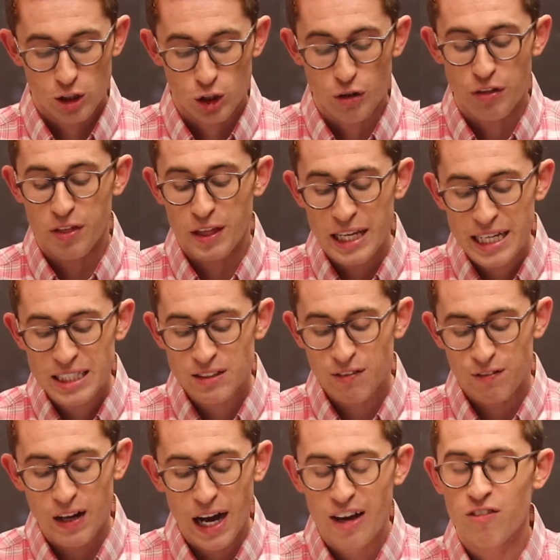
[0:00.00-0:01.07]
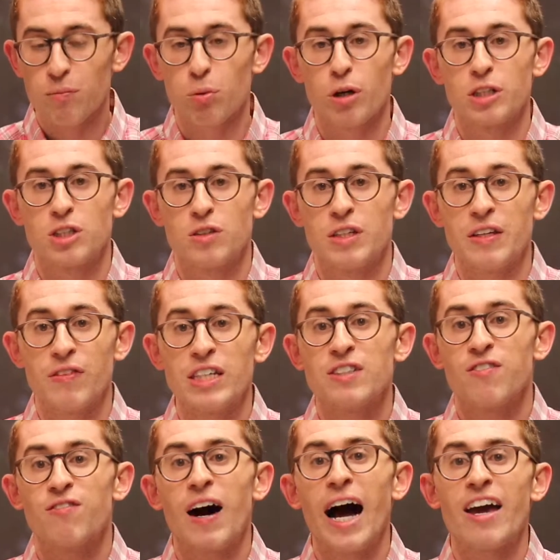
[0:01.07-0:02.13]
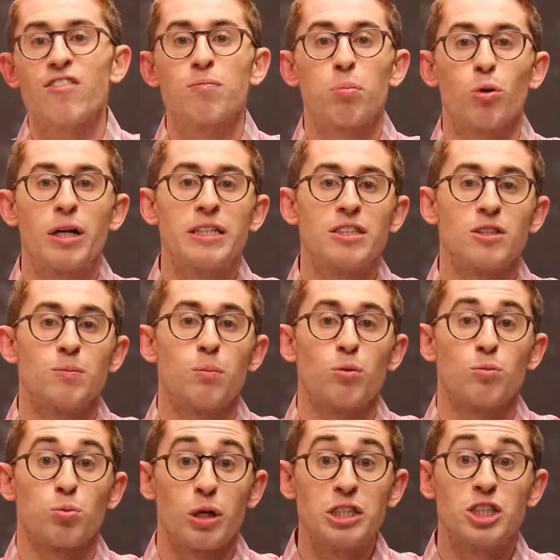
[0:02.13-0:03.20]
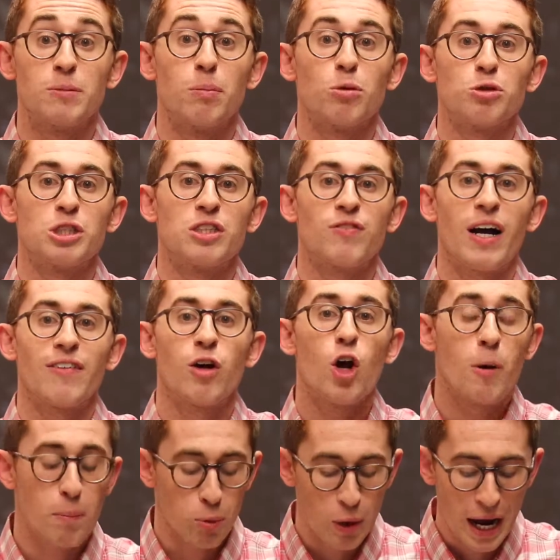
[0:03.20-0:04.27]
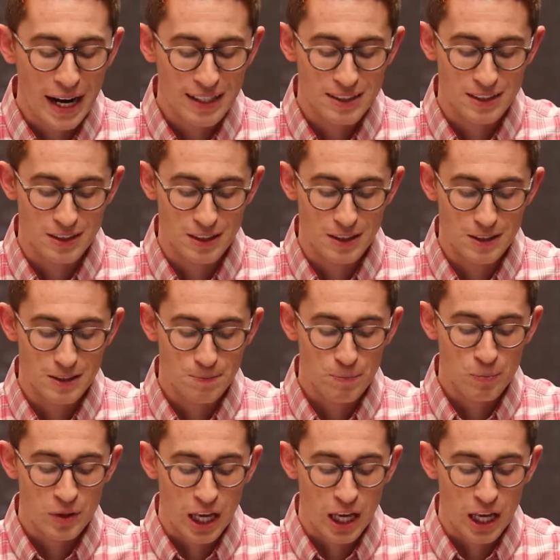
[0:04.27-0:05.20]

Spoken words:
to these 5 principles, these 5 practices,